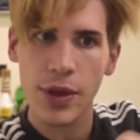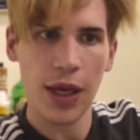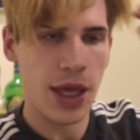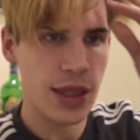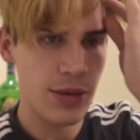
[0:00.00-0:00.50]

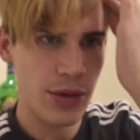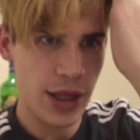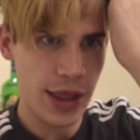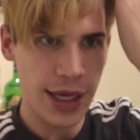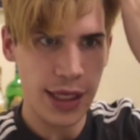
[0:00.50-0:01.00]
And then what I
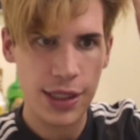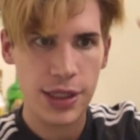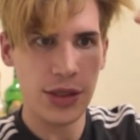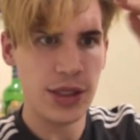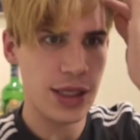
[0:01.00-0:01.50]
like
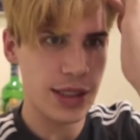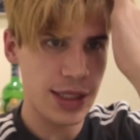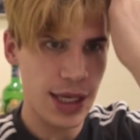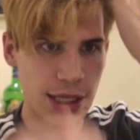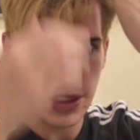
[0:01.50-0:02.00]
to do is I
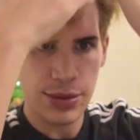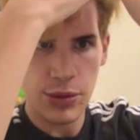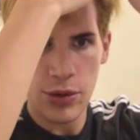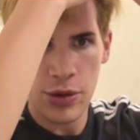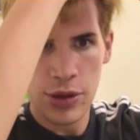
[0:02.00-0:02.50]
take a
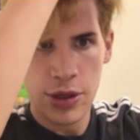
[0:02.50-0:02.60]
small